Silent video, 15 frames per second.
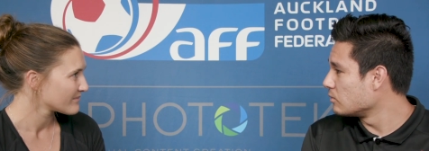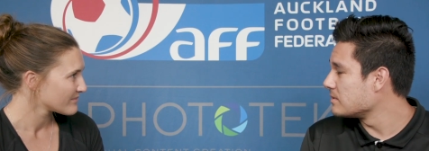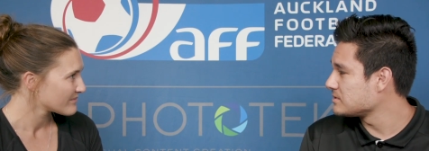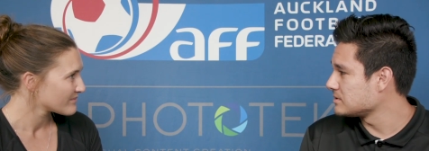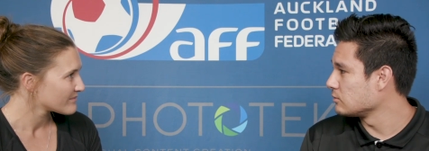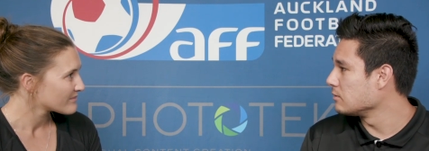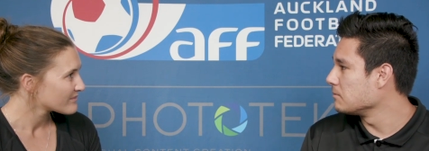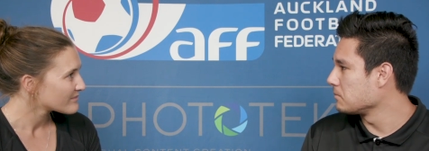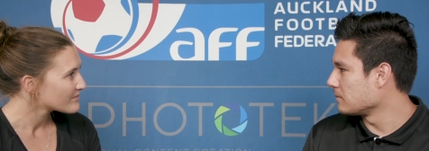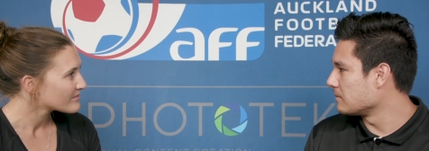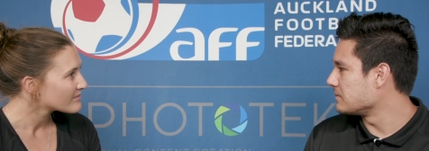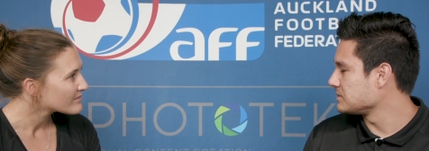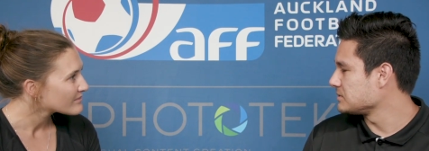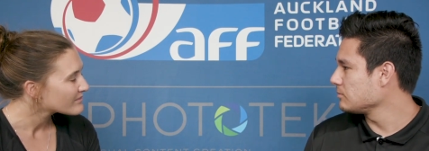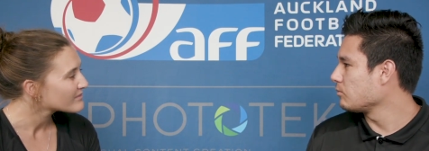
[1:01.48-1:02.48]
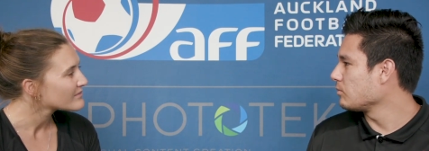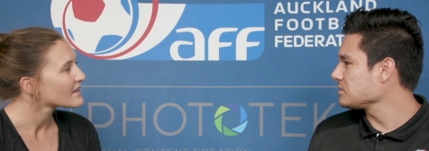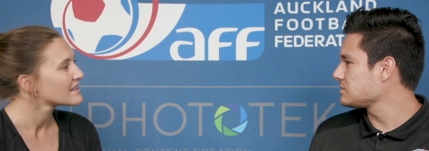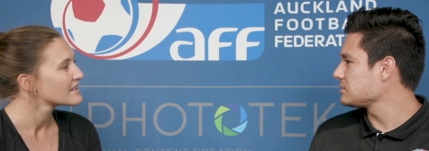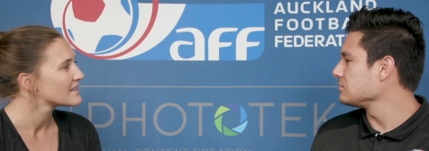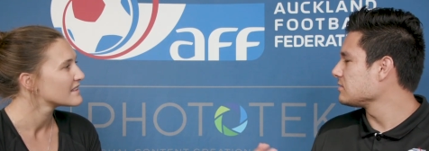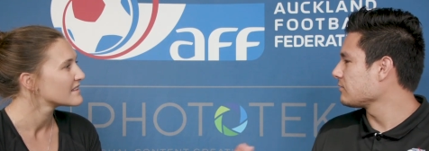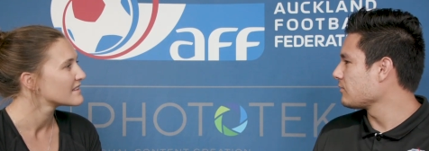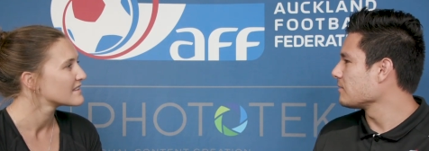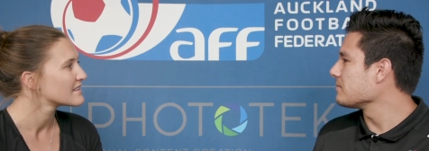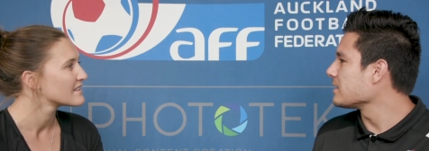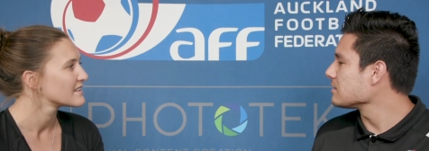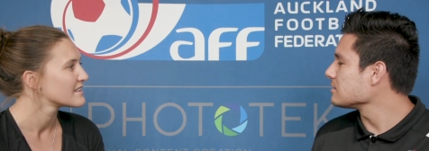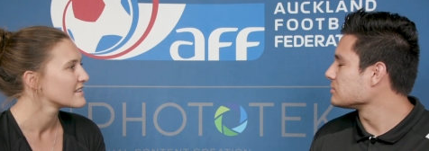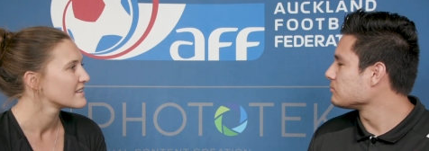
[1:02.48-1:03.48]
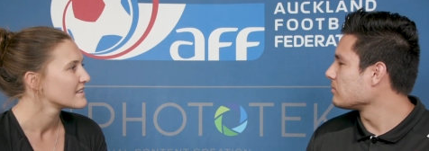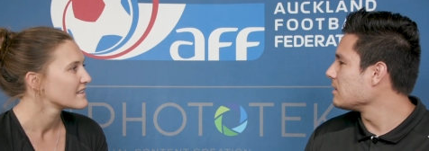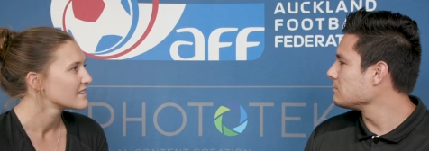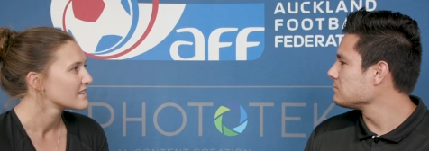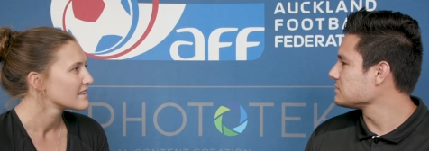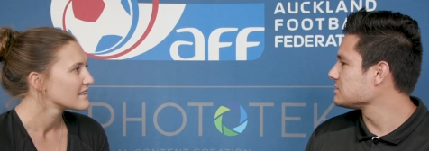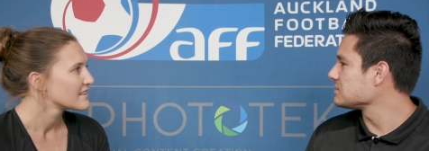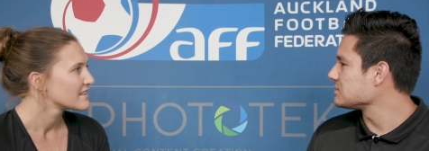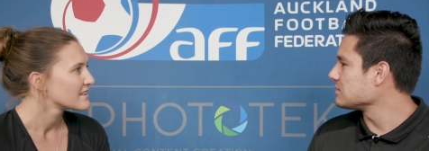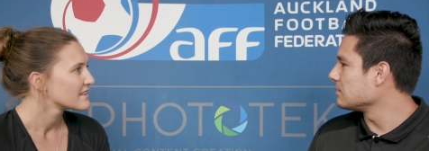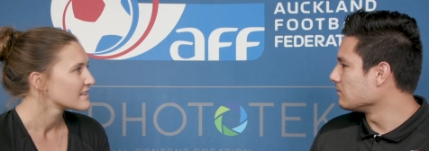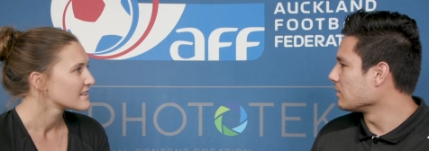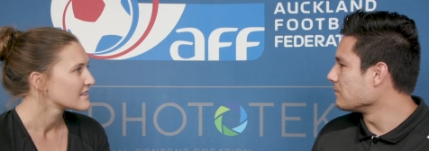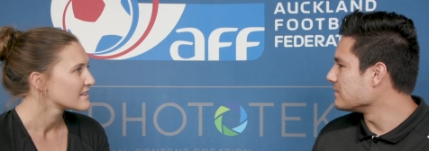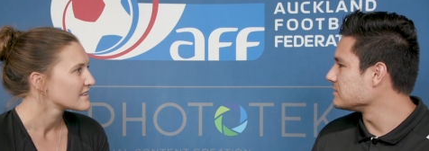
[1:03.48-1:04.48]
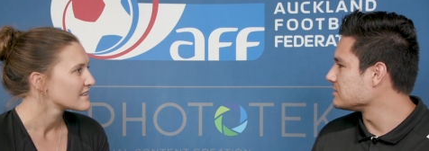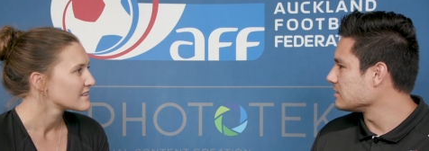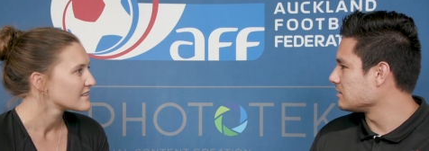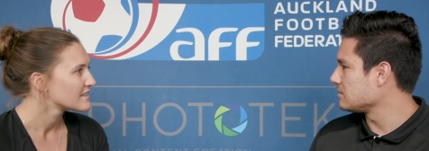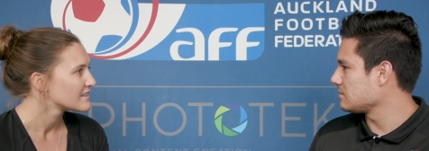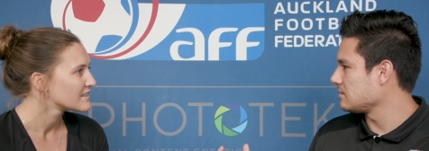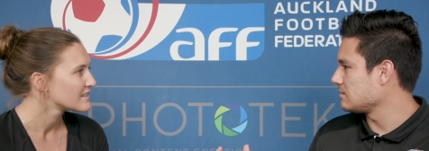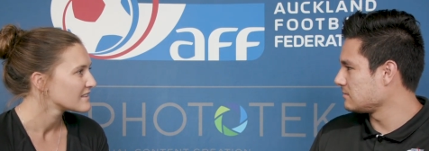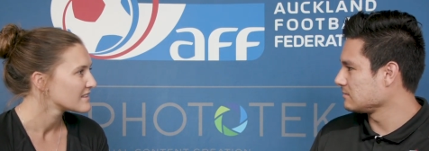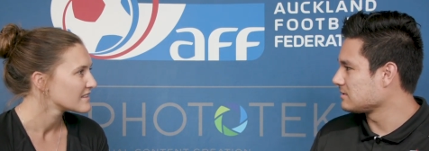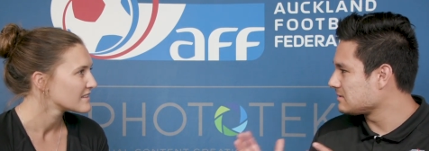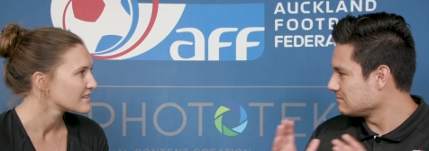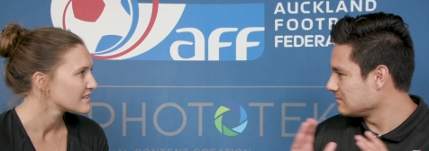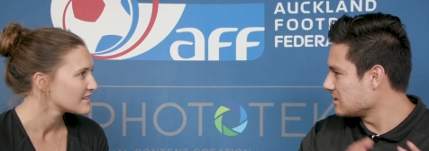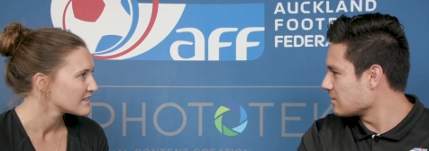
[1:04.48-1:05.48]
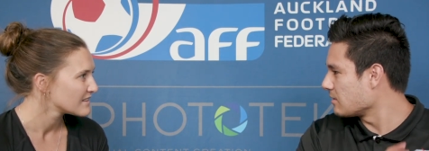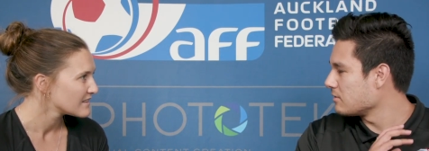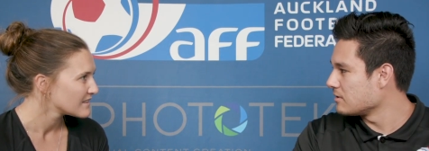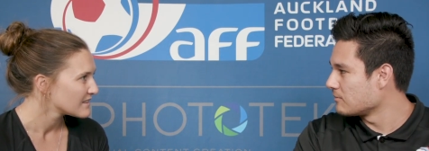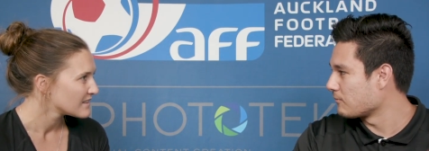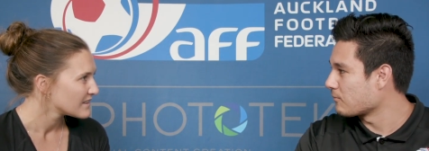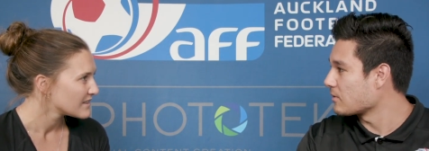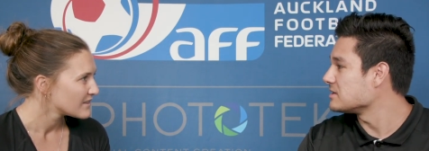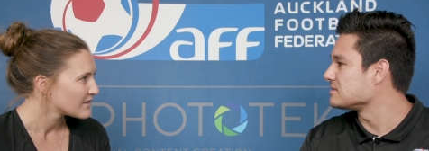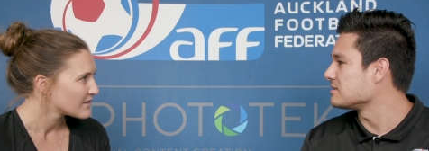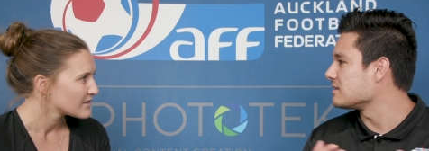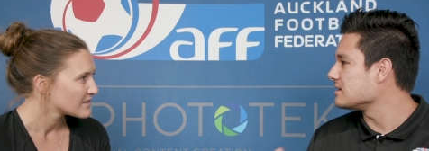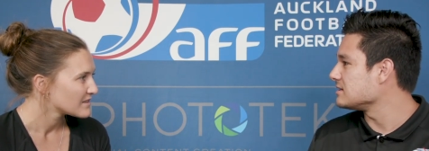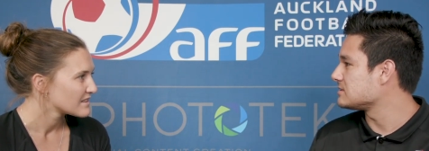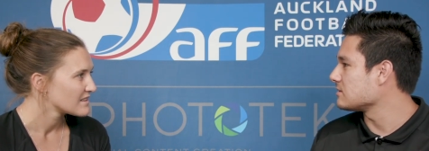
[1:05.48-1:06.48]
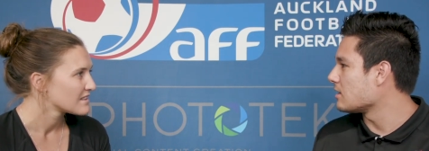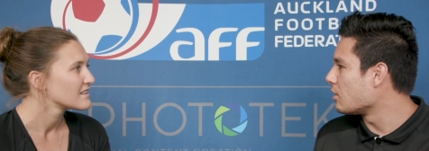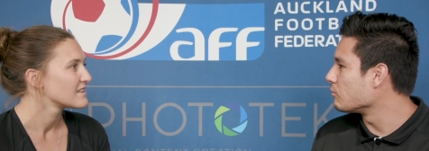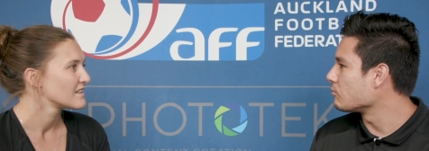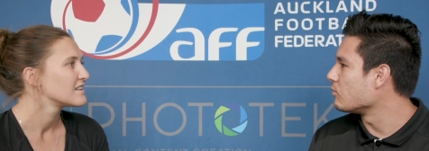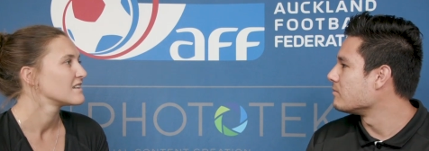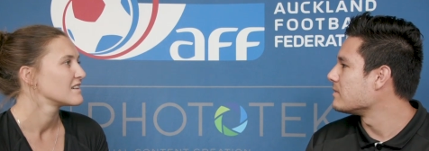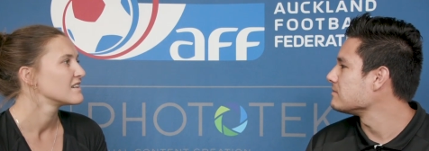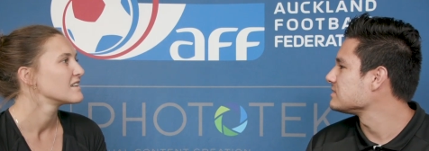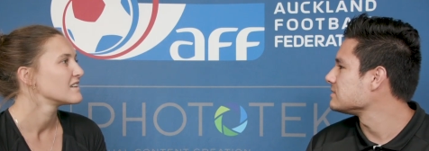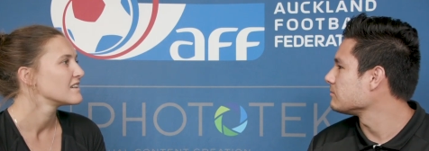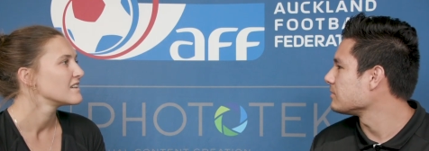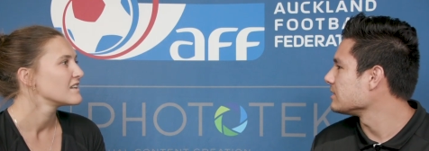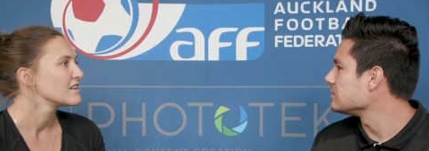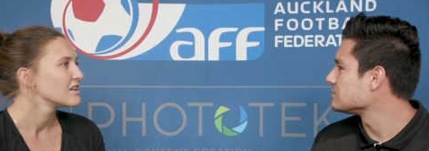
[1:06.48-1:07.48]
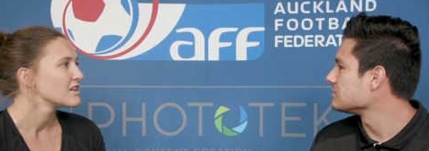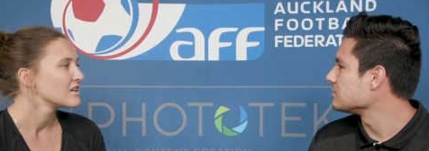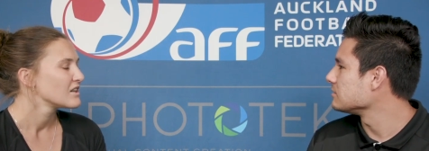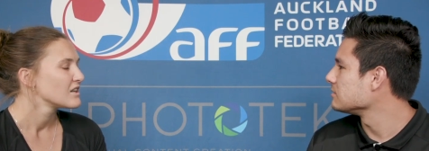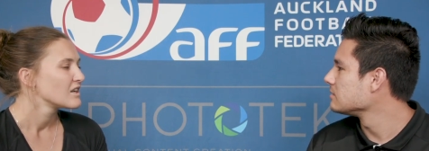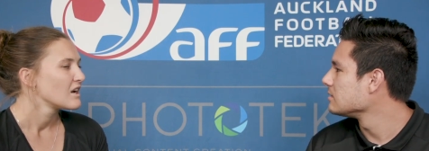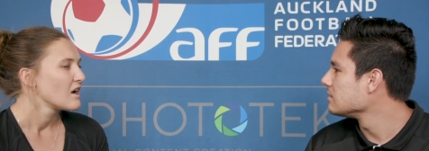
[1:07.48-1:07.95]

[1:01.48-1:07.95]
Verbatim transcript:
Speaker 1: warm-ups that were implemented, what's so different about this? Why was this implemented in, you know, in front of these old warm-ups that we used to do?